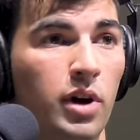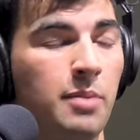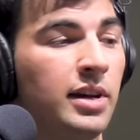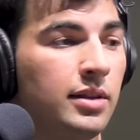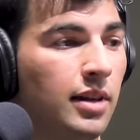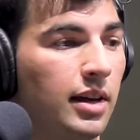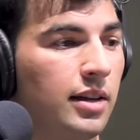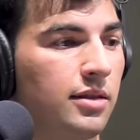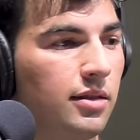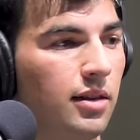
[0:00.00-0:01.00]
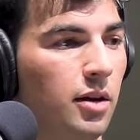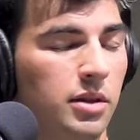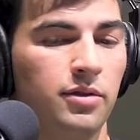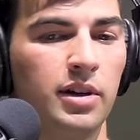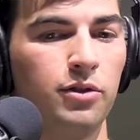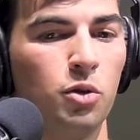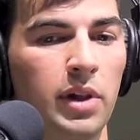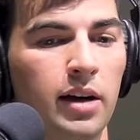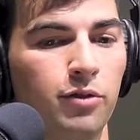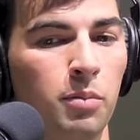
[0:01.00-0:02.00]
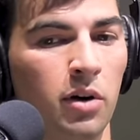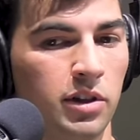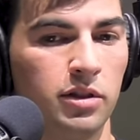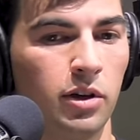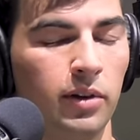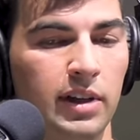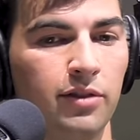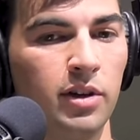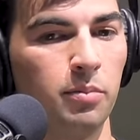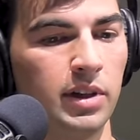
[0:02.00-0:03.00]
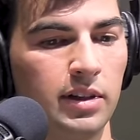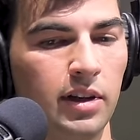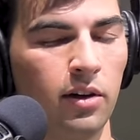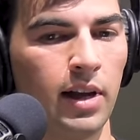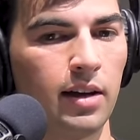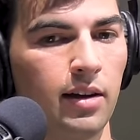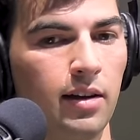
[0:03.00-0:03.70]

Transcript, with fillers: I mean, it's like it's uh, even if you apply to football, which is totally different, but still, like